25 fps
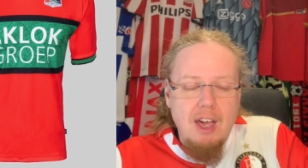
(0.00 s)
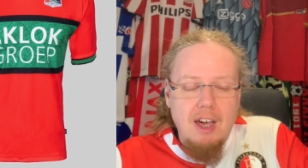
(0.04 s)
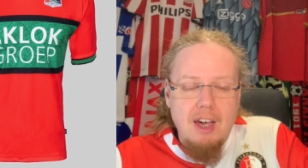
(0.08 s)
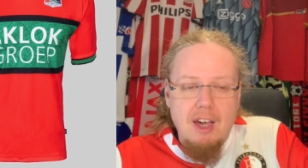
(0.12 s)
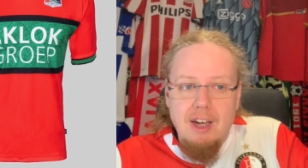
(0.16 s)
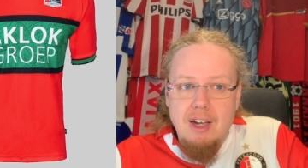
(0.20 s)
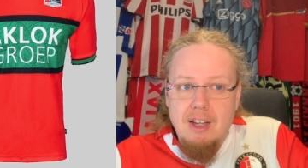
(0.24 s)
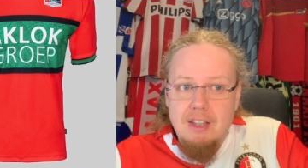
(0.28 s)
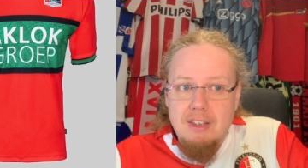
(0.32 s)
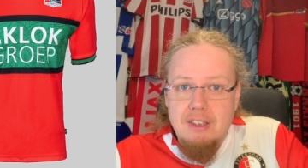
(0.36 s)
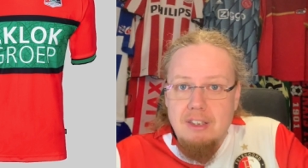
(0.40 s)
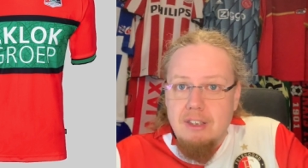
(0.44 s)

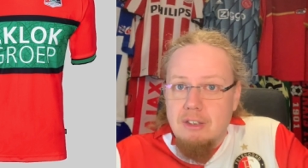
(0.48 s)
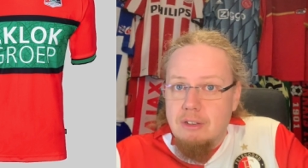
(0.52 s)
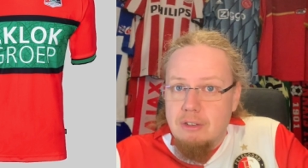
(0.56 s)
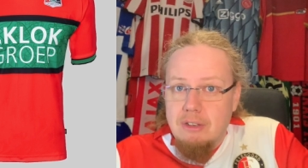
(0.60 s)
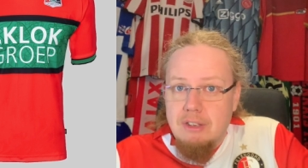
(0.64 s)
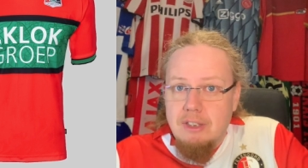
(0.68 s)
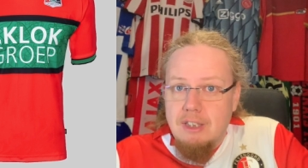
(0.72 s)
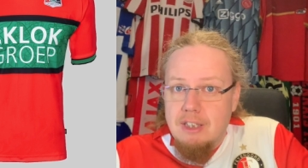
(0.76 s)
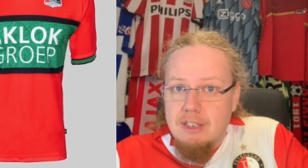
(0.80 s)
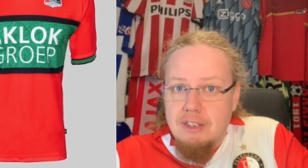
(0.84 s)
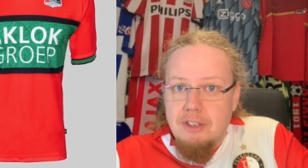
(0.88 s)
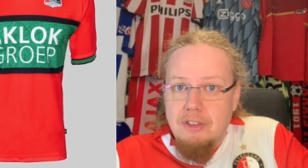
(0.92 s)
Uh, the, uh,
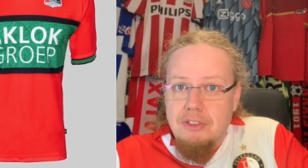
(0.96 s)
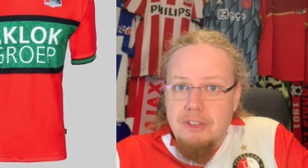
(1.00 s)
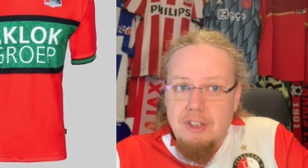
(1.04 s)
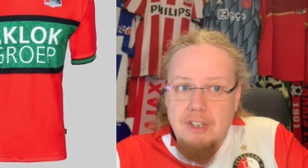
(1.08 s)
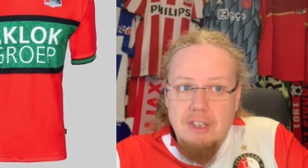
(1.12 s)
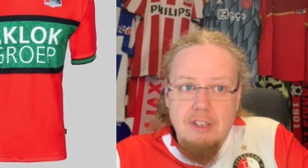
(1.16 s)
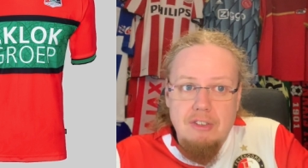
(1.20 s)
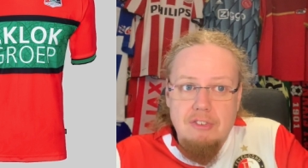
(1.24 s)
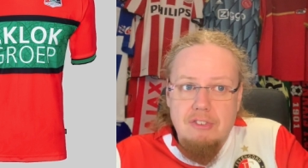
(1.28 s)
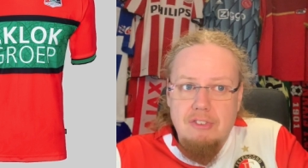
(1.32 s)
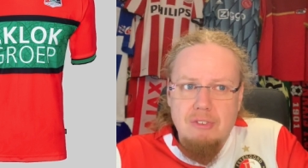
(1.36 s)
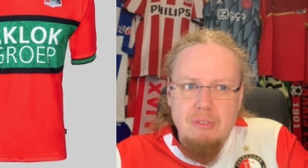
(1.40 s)
the other
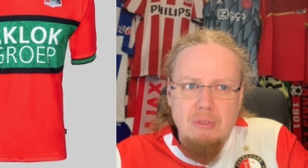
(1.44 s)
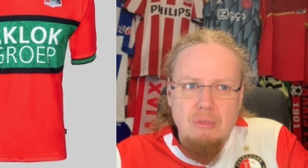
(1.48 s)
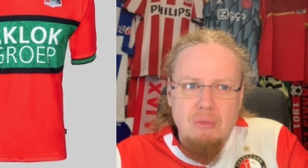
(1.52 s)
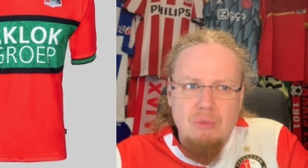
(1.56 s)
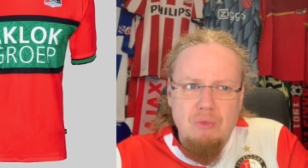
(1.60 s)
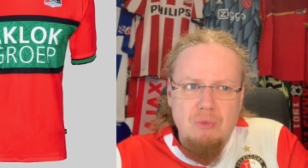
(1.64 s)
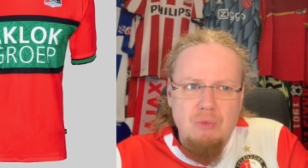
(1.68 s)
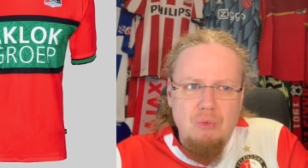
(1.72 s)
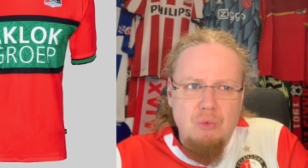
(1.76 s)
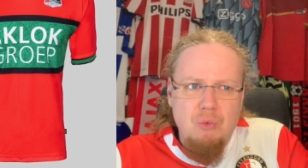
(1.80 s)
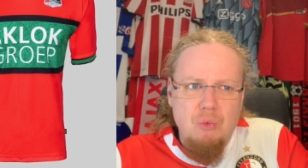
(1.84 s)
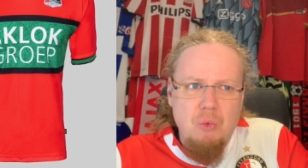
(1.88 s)
thing is,
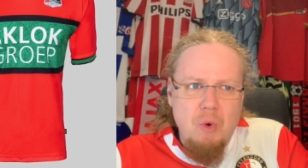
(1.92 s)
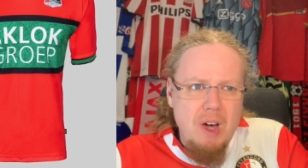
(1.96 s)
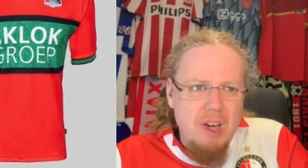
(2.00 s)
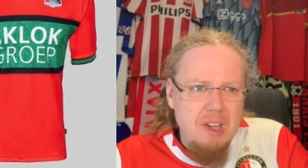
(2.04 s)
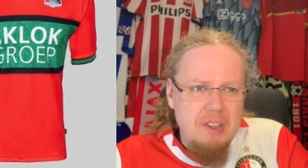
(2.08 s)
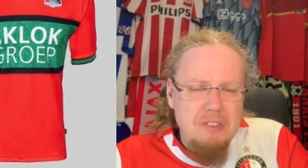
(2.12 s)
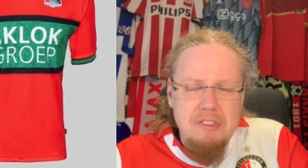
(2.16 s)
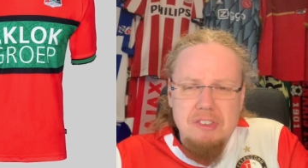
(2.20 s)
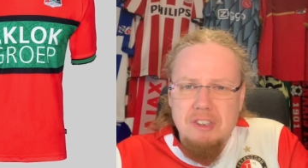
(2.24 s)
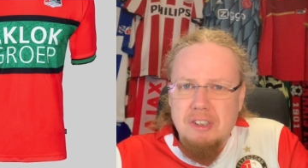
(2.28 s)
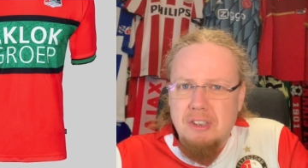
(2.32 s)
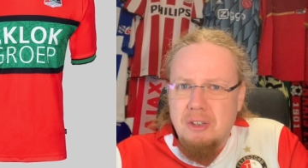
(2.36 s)

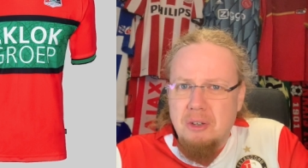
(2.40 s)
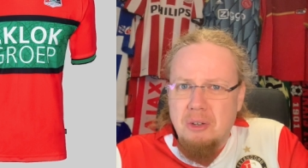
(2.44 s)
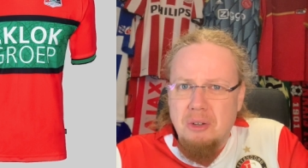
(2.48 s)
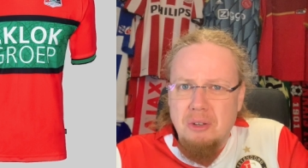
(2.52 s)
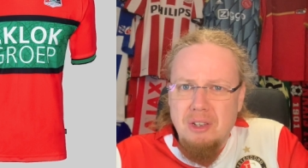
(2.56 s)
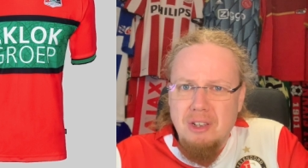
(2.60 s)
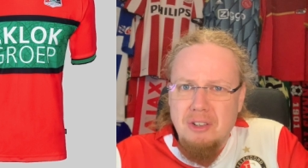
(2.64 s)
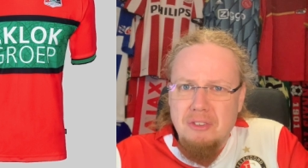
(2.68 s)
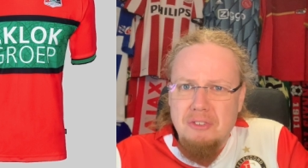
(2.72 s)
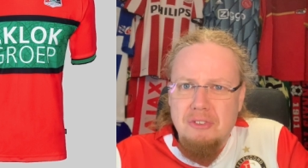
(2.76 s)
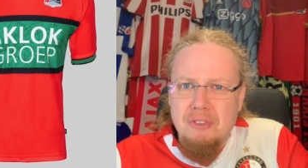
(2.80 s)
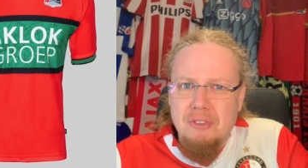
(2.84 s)
why is the
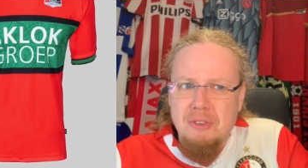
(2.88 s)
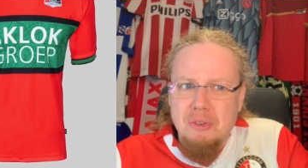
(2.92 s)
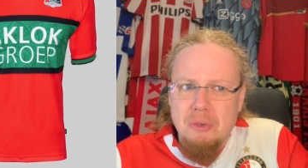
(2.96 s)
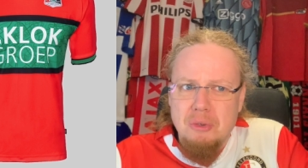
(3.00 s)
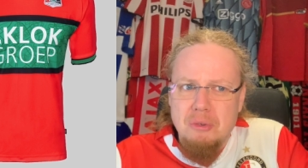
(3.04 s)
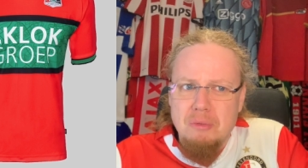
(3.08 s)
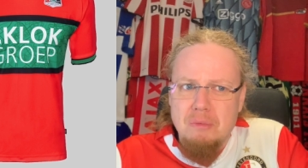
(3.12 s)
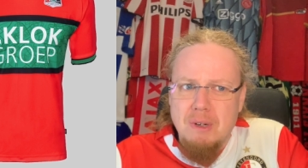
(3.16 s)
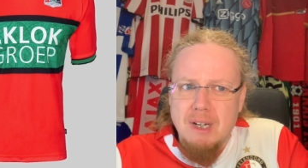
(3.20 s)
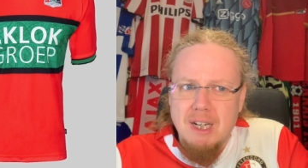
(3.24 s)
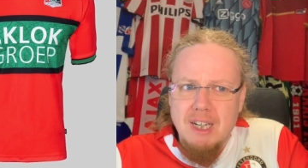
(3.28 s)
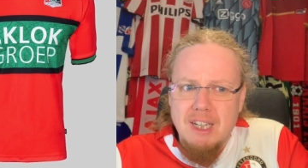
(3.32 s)
color so
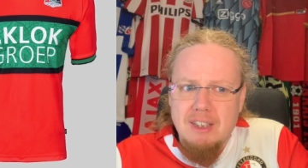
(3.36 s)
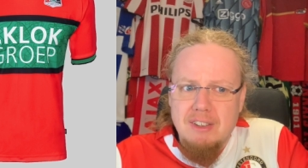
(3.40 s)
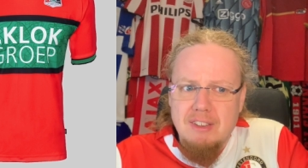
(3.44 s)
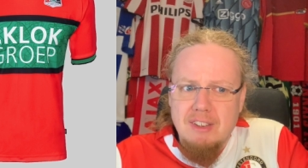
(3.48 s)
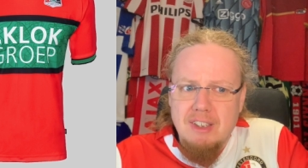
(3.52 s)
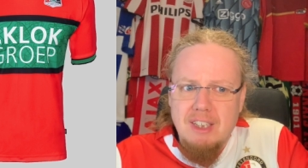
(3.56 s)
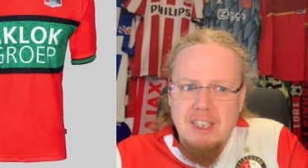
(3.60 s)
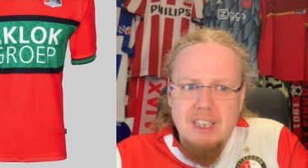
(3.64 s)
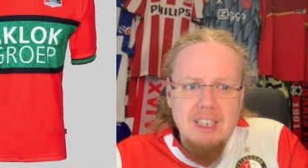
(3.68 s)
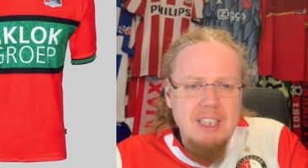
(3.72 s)
white?